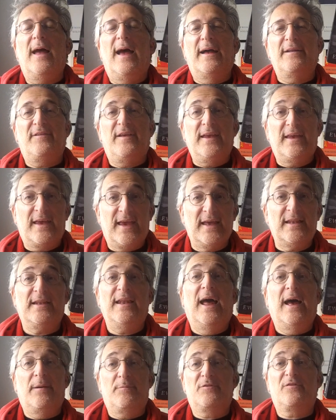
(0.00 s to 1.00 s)
And he
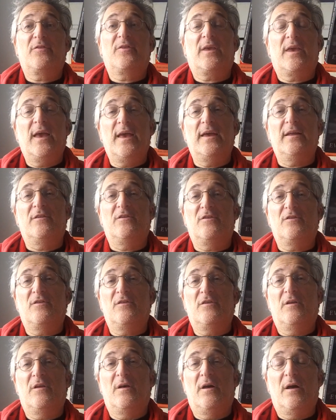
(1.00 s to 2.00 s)
kidnaps the
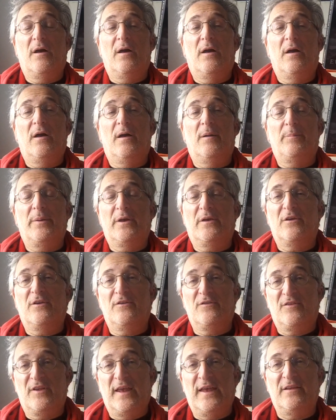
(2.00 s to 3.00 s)
kids uh,
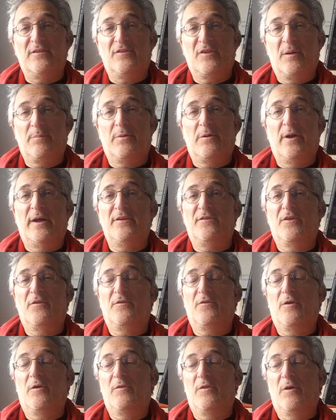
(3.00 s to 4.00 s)
because he is separated
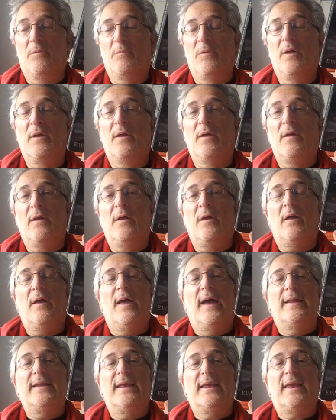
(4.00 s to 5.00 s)
from them,
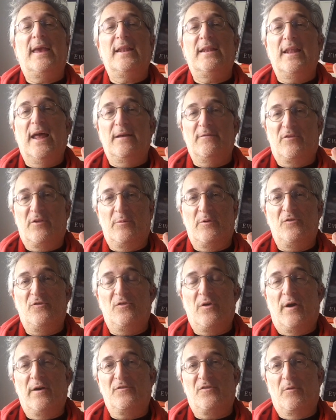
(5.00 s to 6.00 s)
and he kidnaps them and
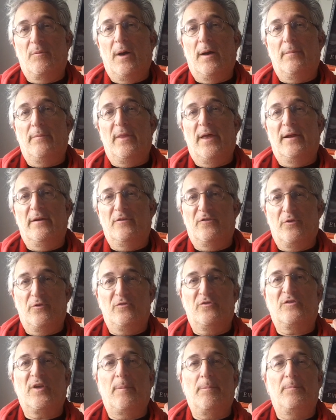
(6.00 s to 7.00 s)
drives them up there and
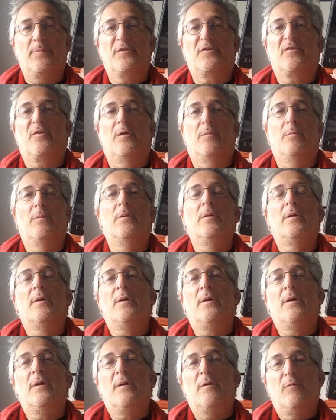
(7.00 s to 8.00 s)
sort of dumps them,
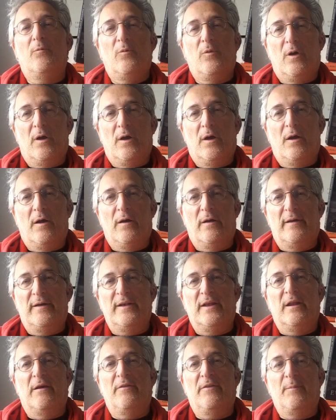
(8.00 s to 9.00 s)
uh,
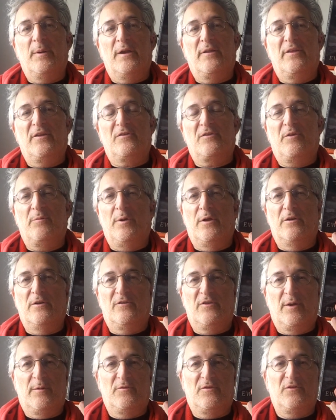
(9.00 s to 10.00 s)
you know, in the middle of this
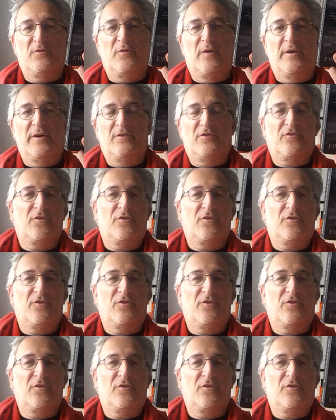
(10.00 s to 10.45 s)
community, which is very